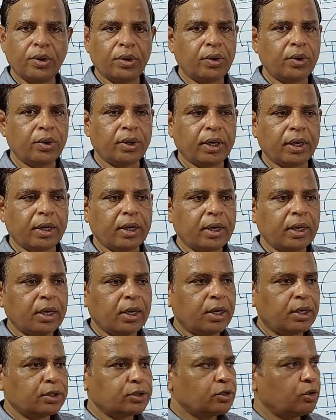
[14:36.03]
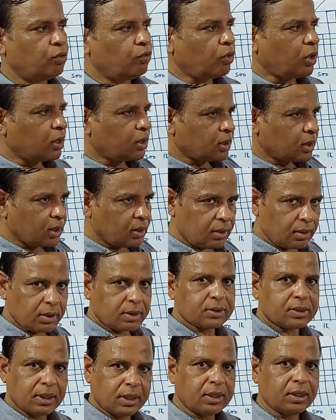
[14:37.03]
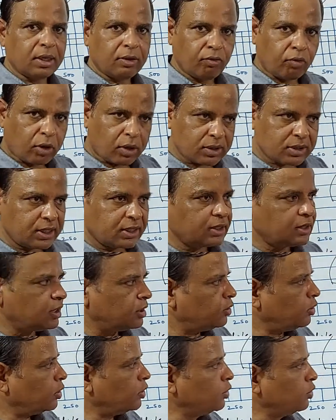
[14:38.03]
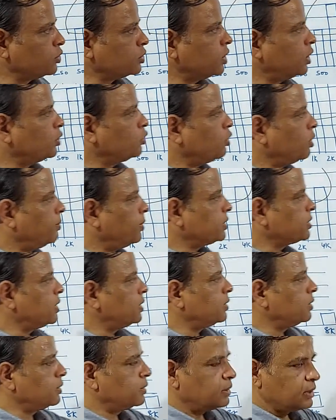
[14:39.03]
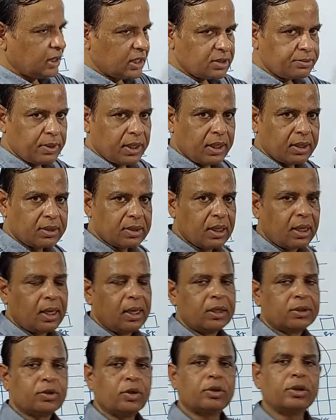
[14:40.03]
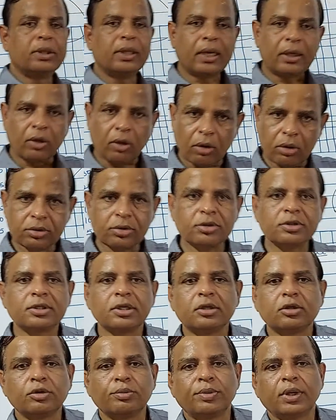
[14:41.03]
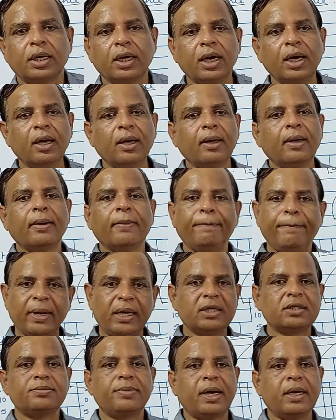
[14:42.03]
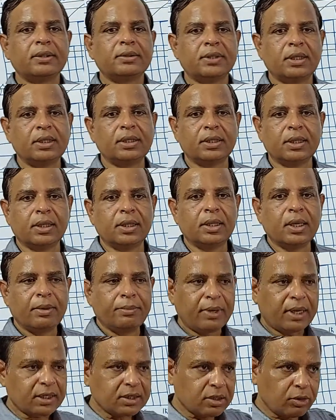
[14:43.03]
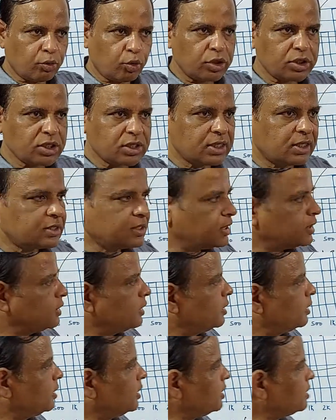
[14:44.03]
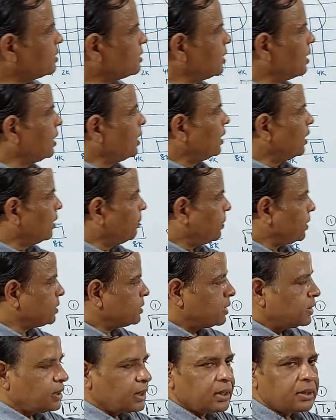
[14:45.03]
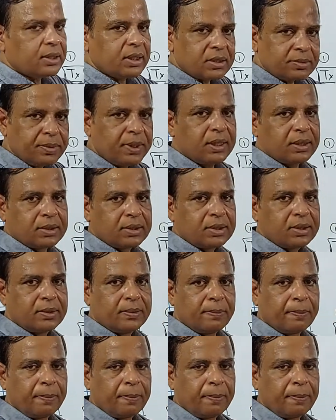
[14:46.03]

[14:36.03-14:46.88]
Okay. So what signal you are using to represent these bits, so that also is said to be a baseband signal, because the original signal is representing these bits.